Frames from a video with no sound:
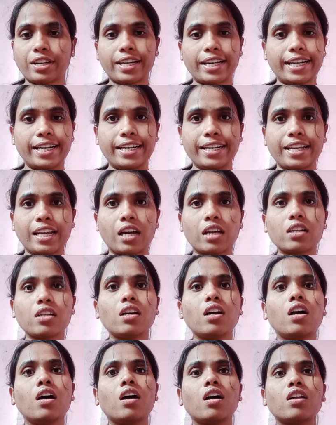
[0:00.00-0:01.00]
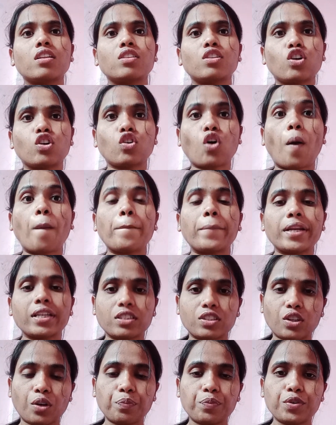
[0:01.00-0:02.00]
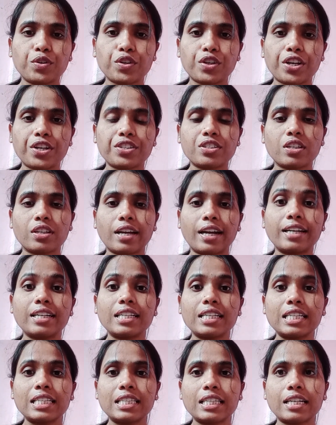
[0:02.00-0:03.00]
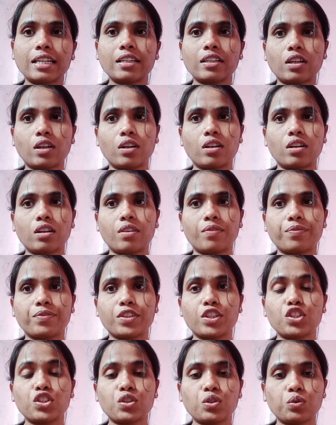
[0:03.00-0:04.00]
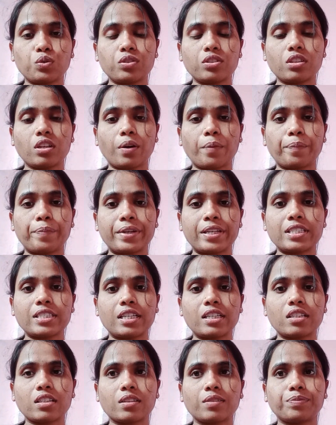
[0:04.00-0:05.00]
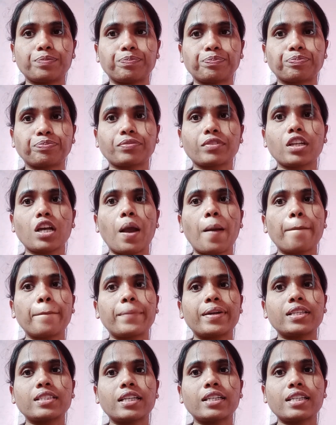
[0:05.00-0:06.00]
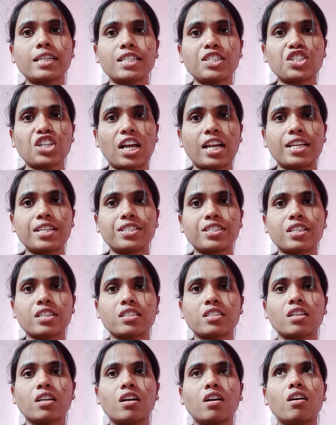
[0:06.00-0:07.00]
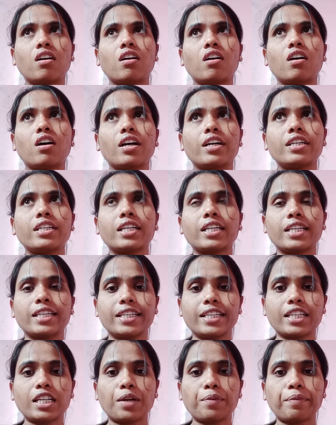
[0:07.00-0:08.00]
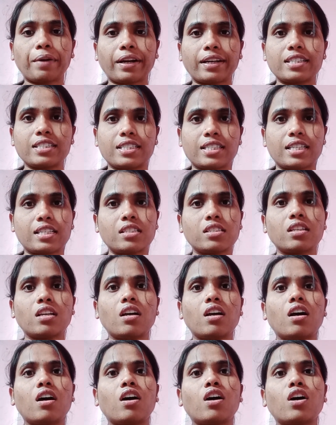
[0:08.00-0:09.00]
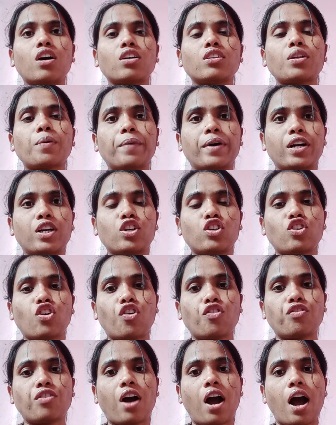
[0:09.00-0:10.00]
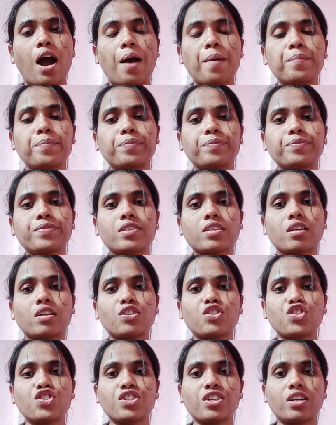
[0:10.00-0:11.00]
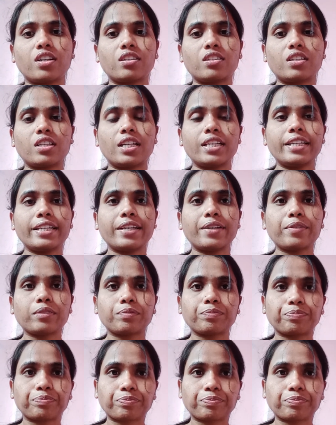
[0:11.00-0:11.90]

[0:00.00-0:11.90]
an ADR, the complex communication and ethical issues present as challenges in clinical practices. The burden of harms generally